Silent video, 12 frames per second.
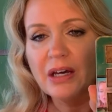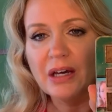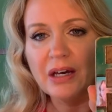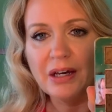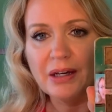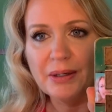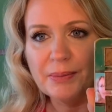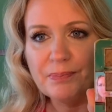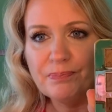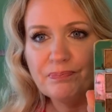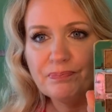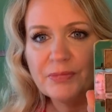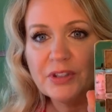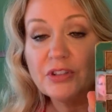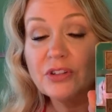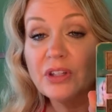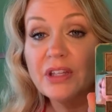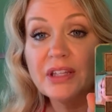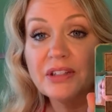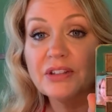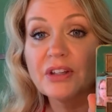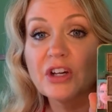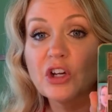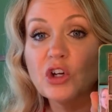It's
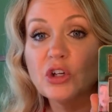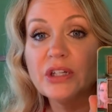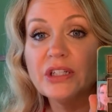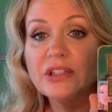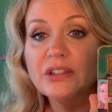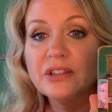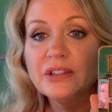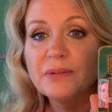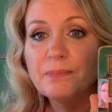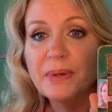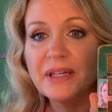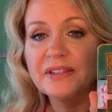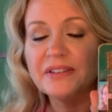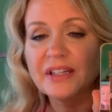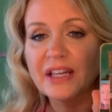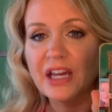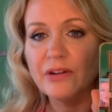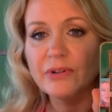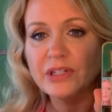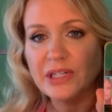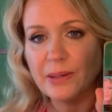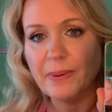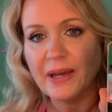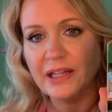a good basic everyday
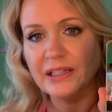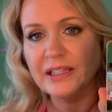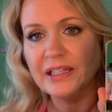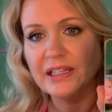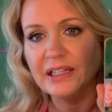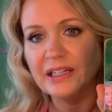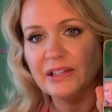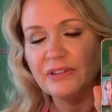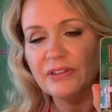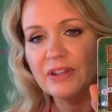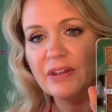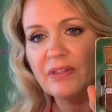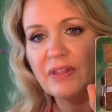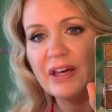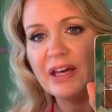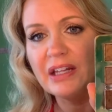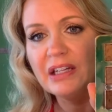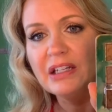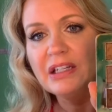palette, and I think that